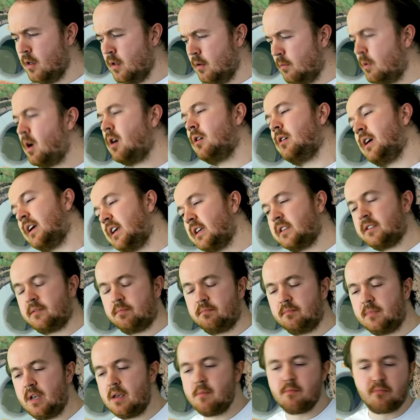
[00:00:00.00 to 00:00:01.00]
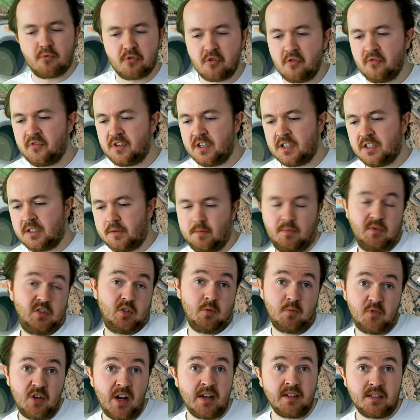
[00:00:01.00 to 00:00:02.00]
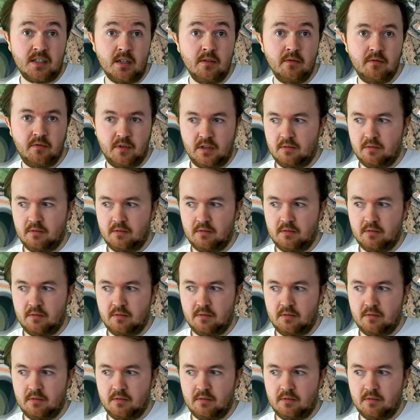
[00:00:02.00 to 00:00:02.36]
Well, I guess improved is subjective